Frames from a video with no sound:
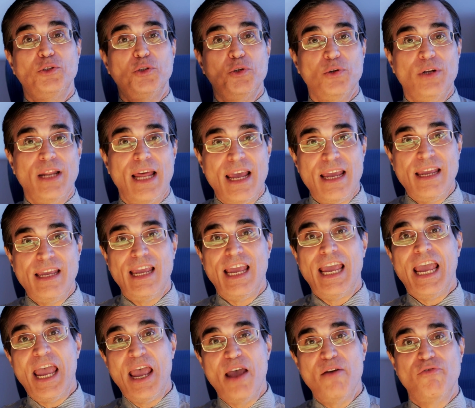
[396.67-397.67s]
today,
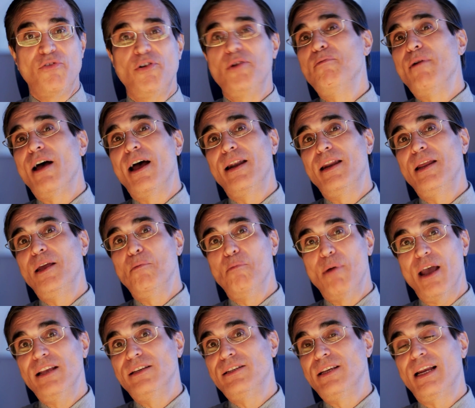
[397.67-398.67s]
everybody
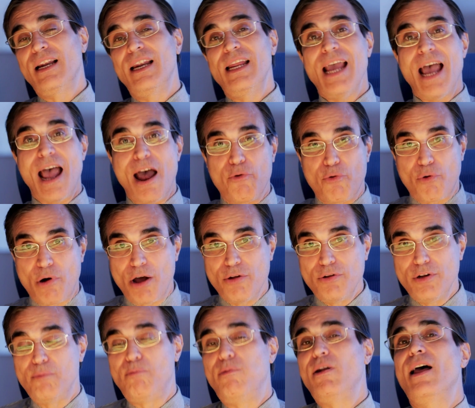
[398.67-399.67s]
basically around
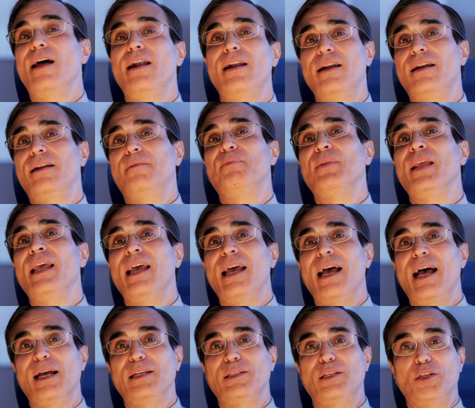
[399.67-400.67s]
the planet
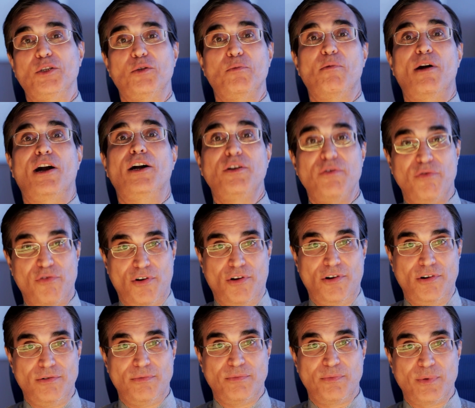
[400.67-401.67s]
has a
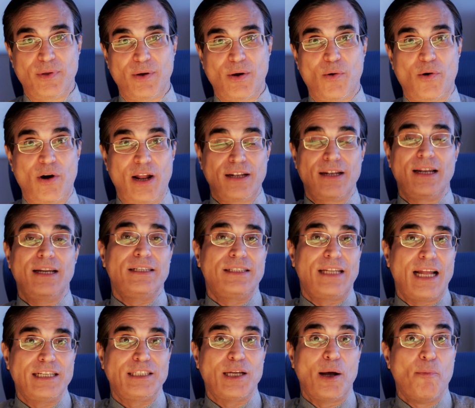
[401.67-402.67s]
smartphone, or at least
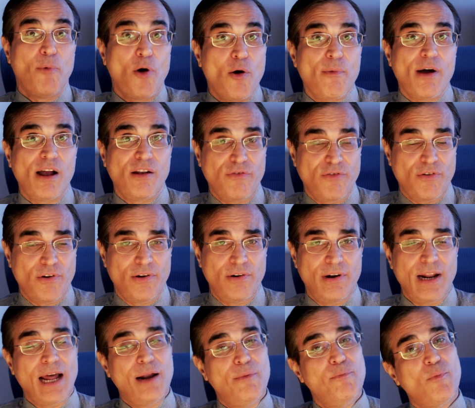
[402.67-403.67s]
has a mobile phone,
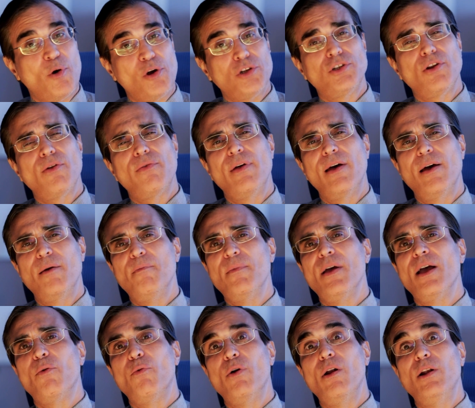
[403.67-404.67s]
and most of them
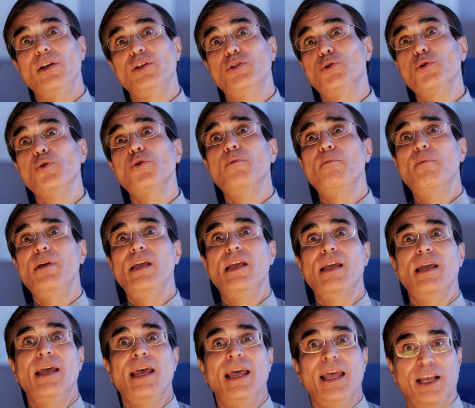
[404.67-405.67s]
will soon
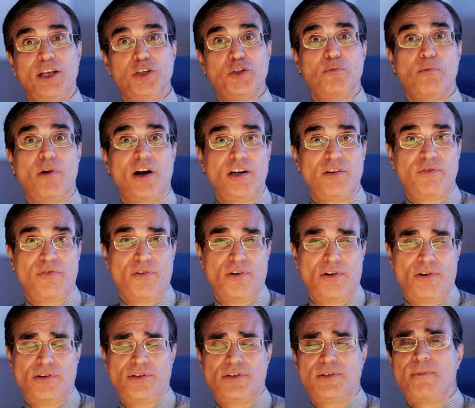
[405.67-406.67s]
be
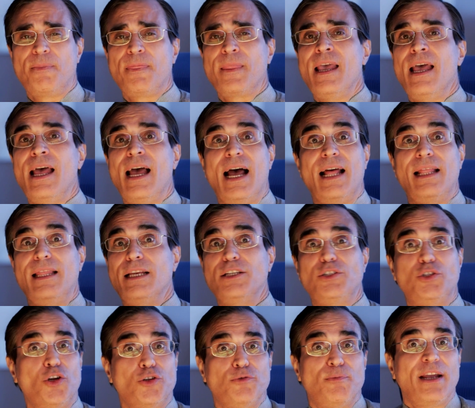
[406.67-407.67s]
smartphones. And this
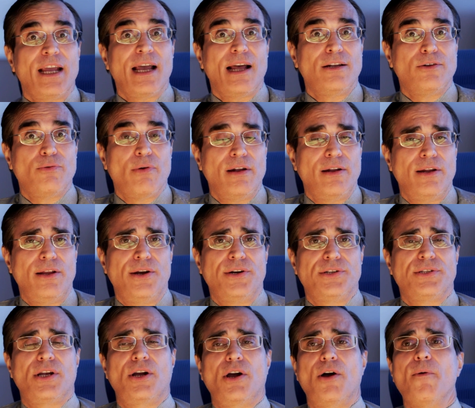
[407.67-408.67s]
just began 20
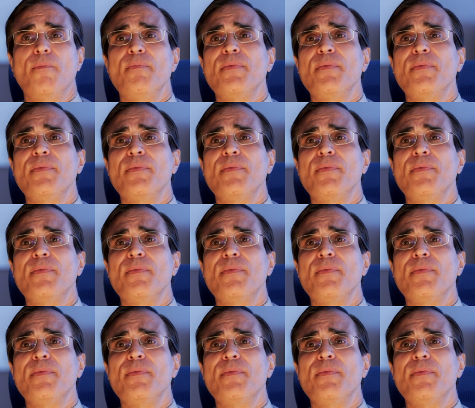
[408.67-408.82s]
years ago.